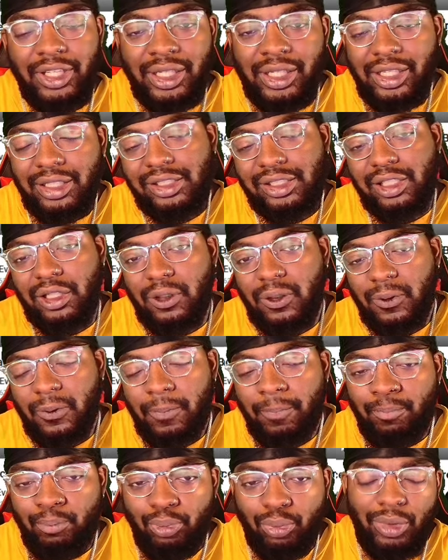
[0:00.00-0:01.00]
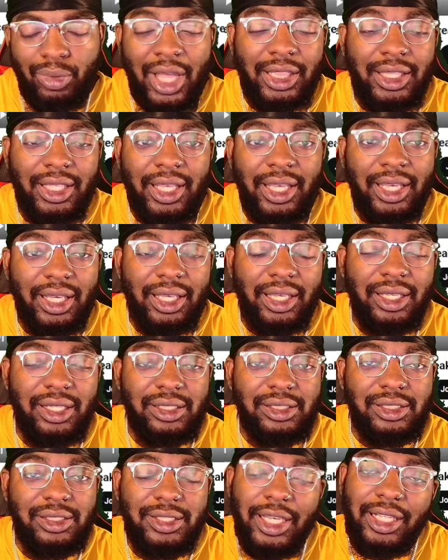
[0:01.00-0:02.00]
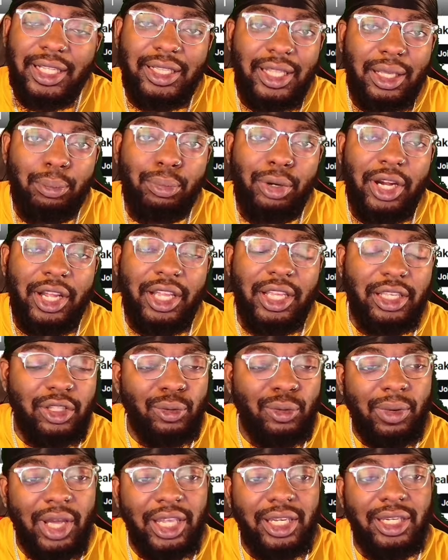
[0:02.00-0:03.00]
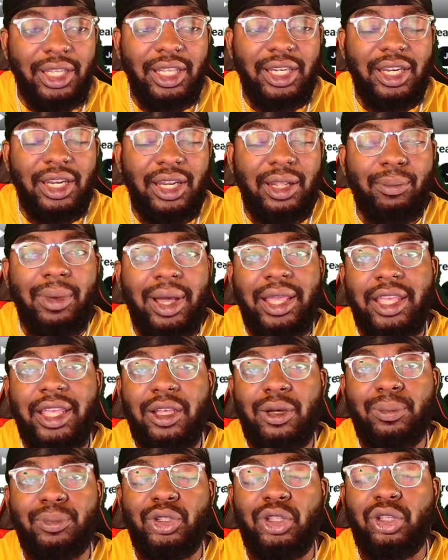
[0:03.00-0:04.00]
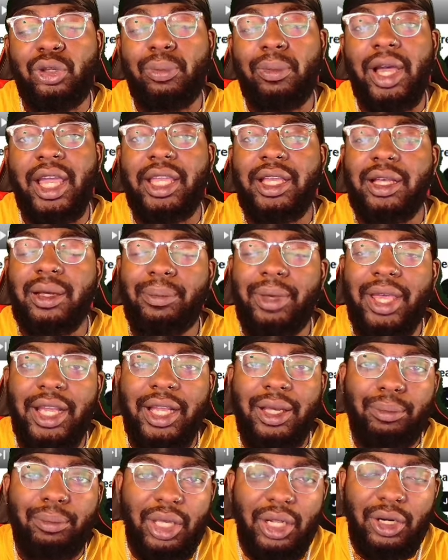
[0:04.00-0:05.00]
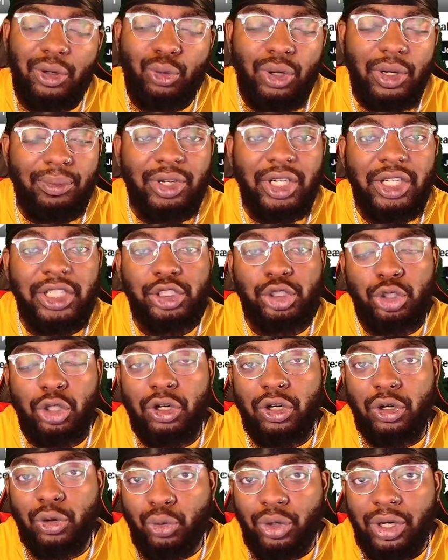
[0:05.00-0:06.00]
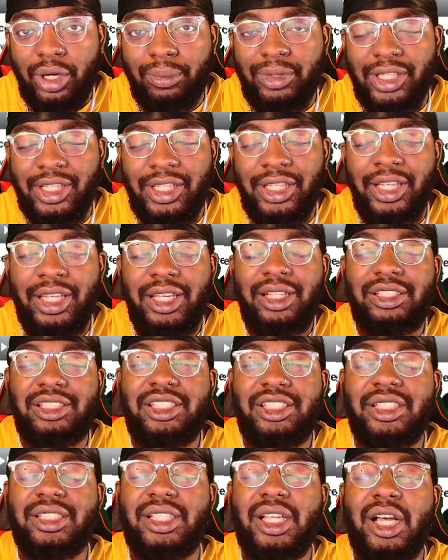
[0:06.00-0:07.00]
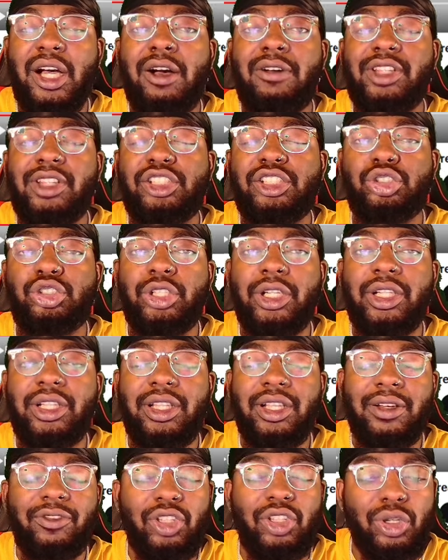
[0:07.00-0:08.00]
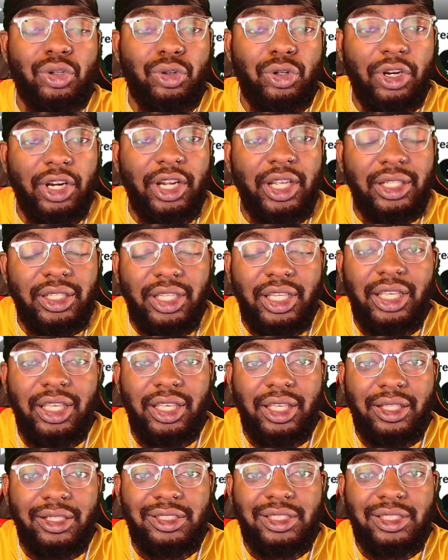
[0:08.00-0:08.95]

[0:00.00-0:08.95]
So my thing is, take that break. You might need it. It might help you. You might come back a better woman, a stronger woman, just off the strength of your grandkids.